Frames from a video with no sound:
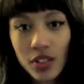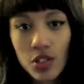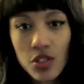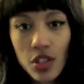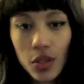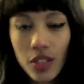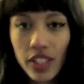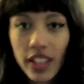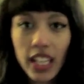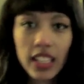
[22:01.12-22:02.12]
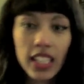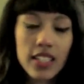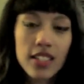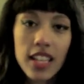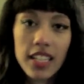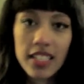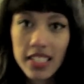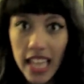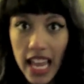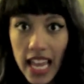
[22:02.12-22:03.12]
the show. Everything they
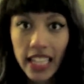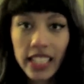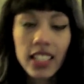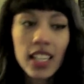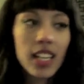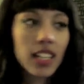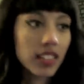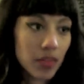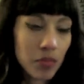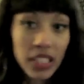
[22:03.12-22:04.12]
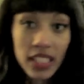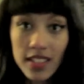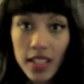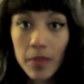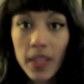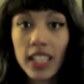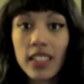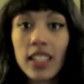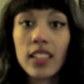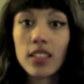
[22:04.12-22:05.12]
say means something.
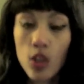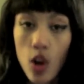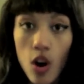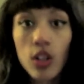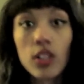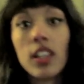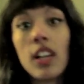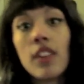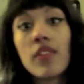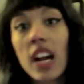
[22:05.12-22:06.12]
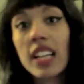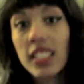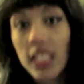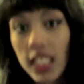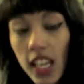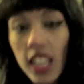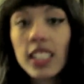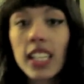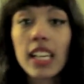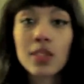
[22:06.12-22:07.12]
And then Carl finding the gun
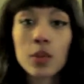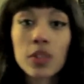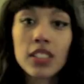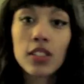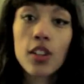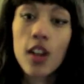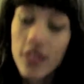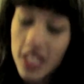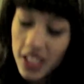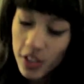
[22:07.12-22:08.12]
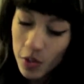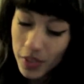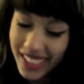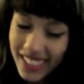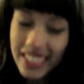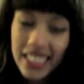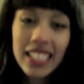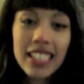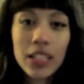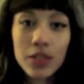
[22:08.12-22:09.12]
that has Lucille carved into it,
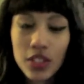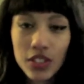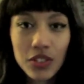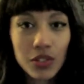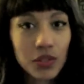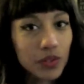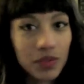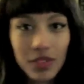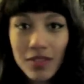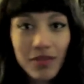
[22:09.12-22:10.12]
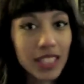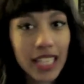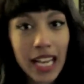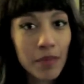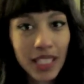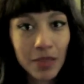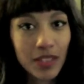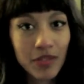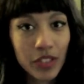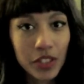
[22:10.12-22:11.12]
that was also not making
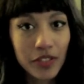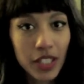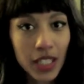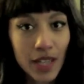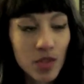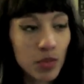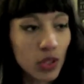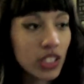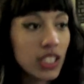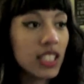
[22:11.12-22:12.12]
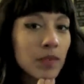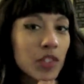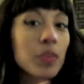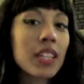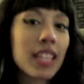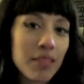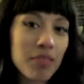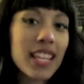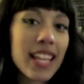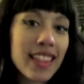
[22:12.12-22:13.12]
me feel very comfortable.
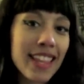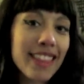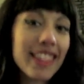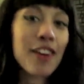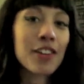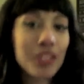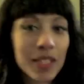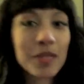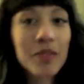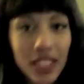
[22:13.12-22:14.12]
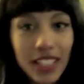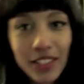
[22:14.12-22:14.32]
But then that also makes me feel like